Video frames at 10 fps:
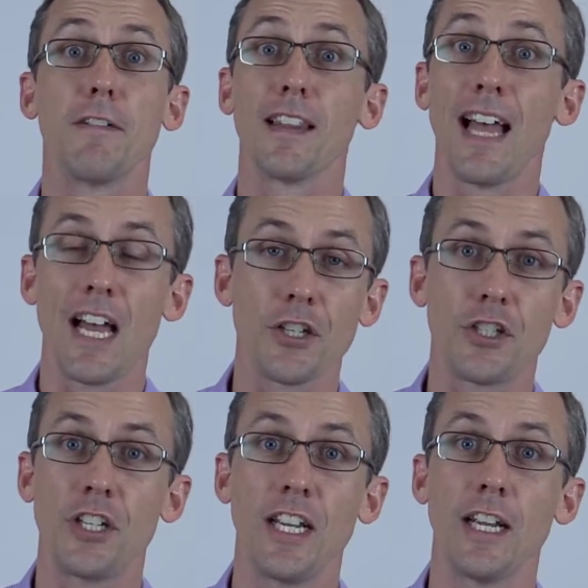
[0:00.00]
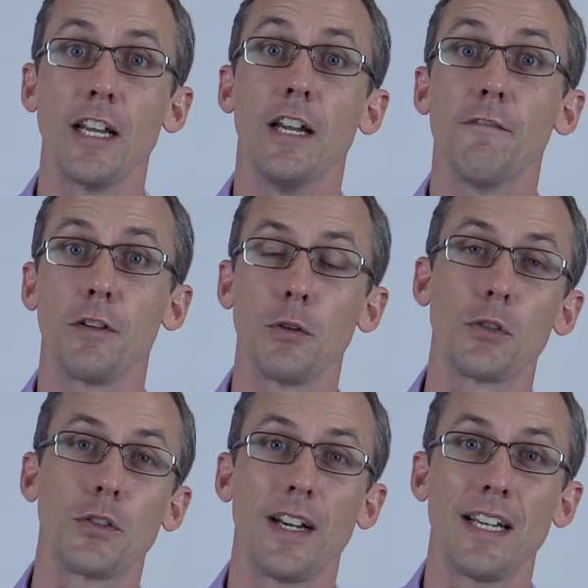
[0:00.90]
for last year for your
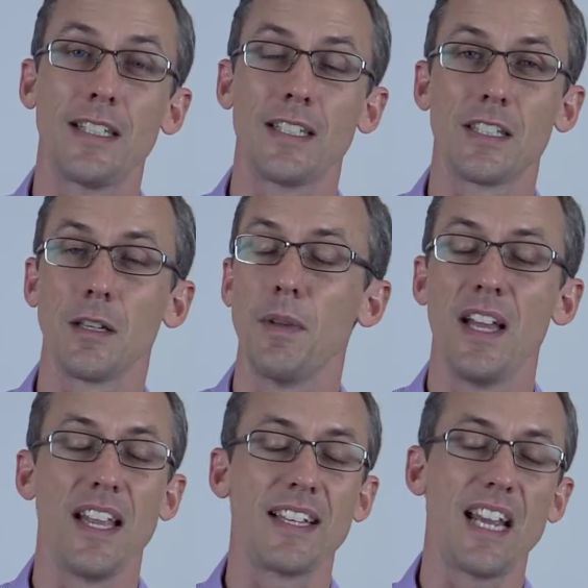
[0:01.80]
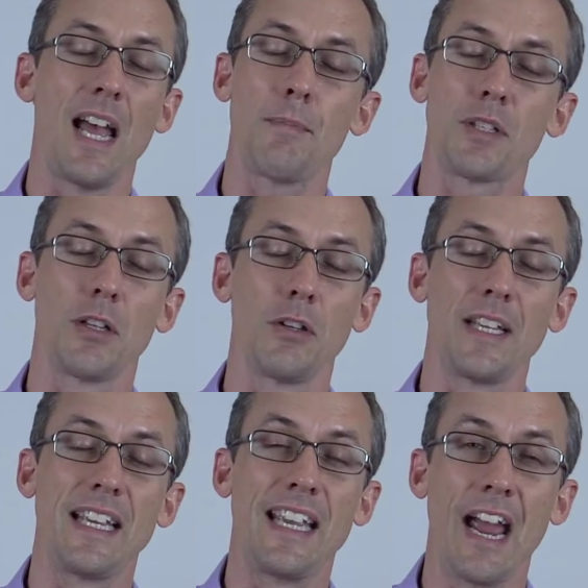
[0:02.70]
trading system, that's
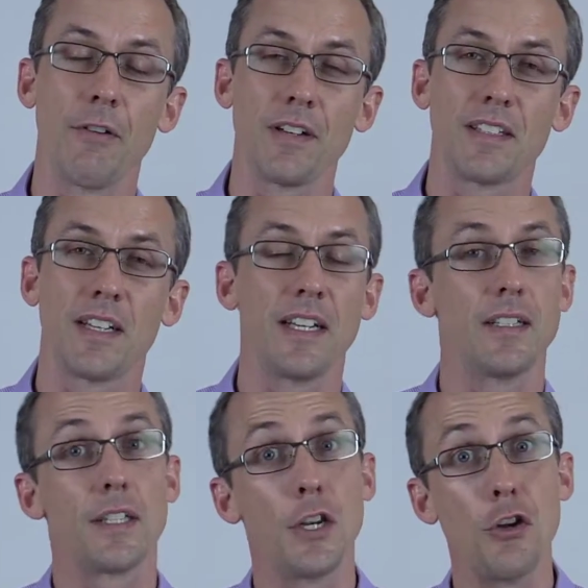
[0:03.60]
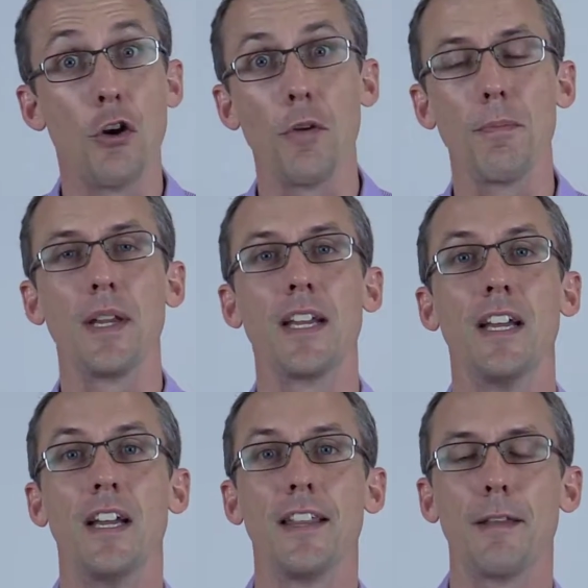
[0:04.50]
absolutely guaranteed to not
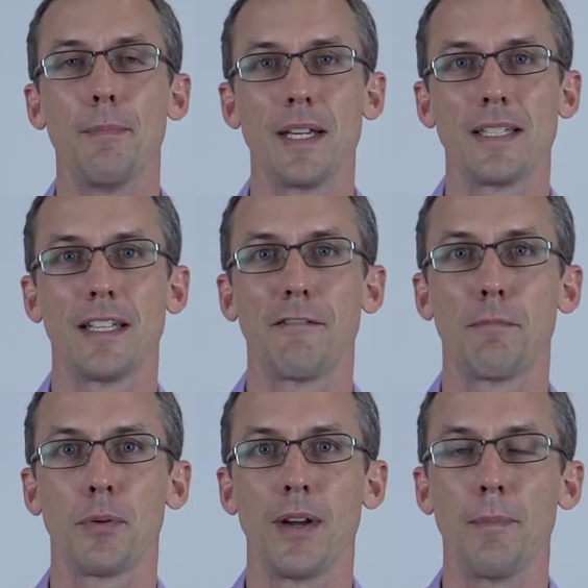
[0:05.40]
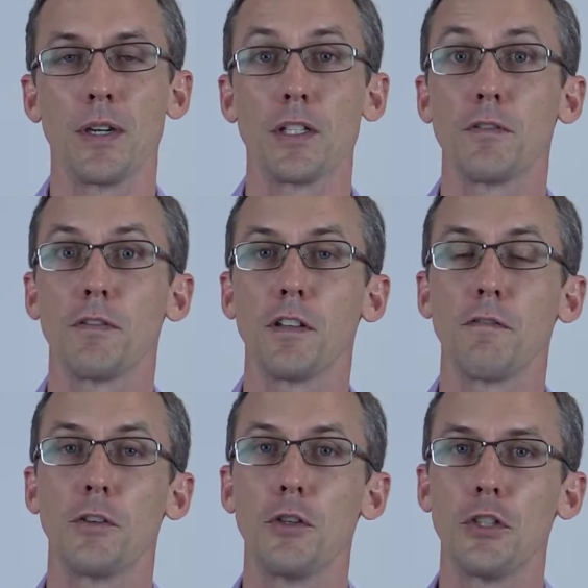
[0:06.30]
be the best set of parameters for the
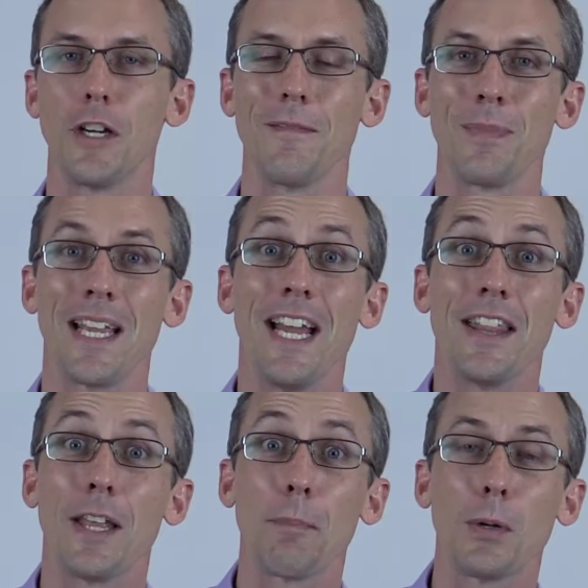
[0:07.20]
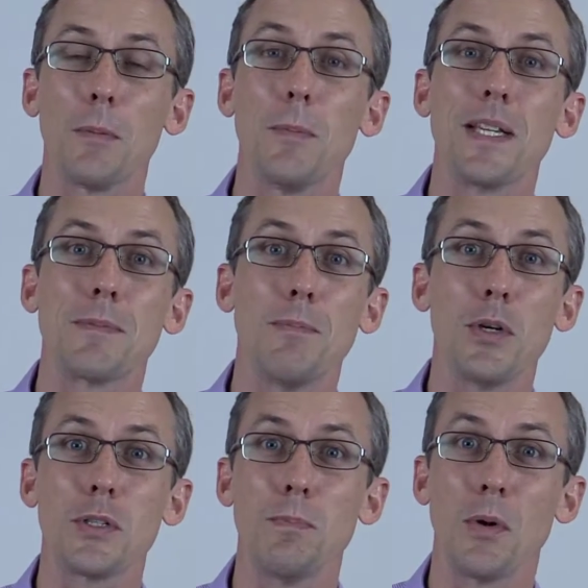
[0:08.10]
future. Now, the problem is
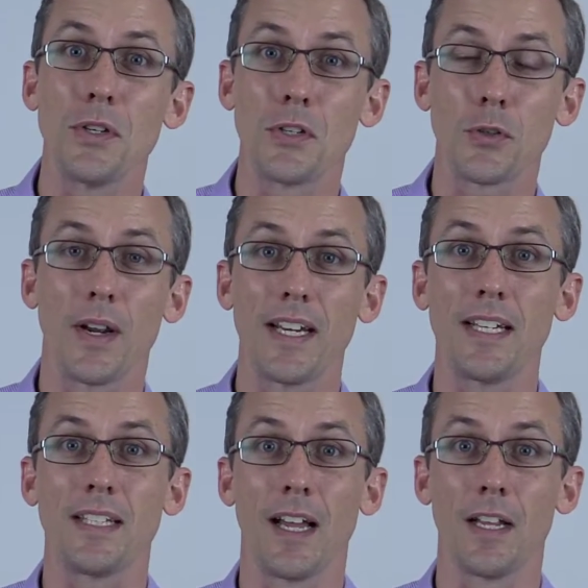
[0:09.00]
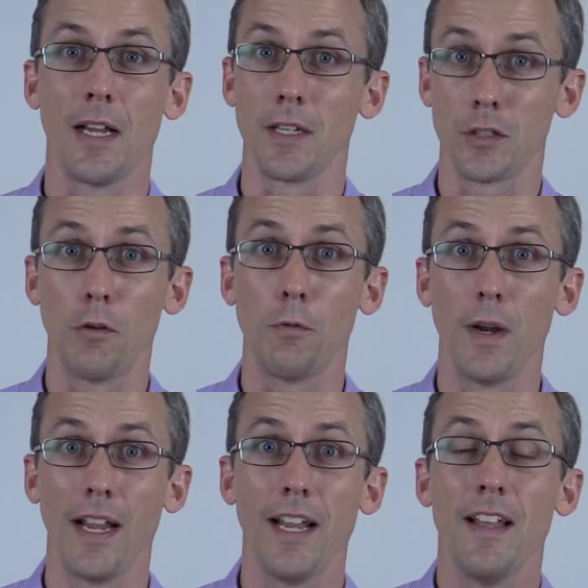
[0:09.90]
most modern trading
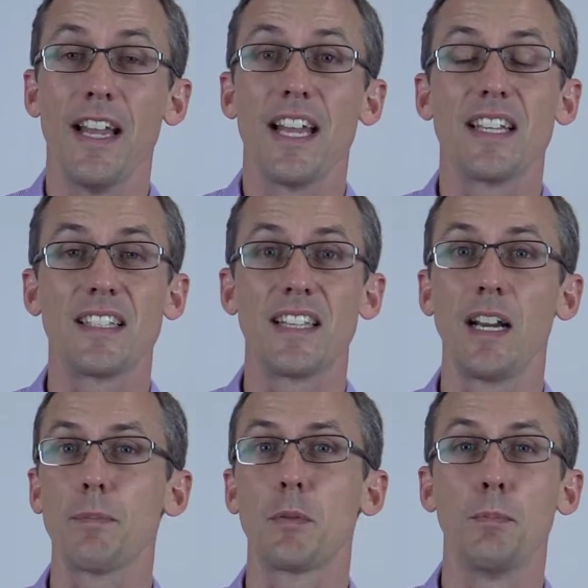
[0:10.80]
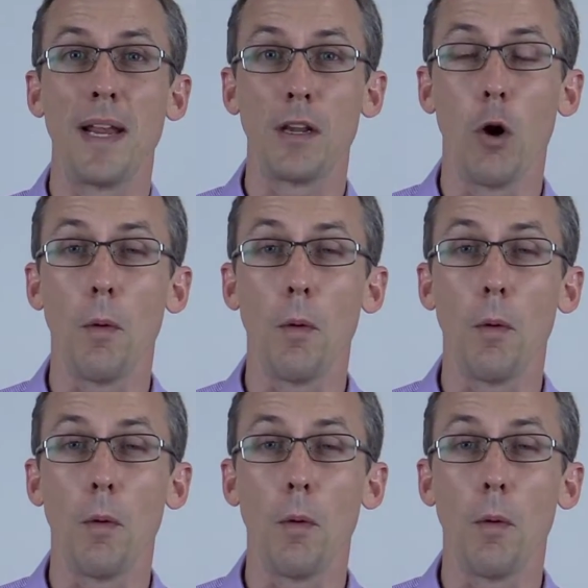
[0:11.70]
software is set up to make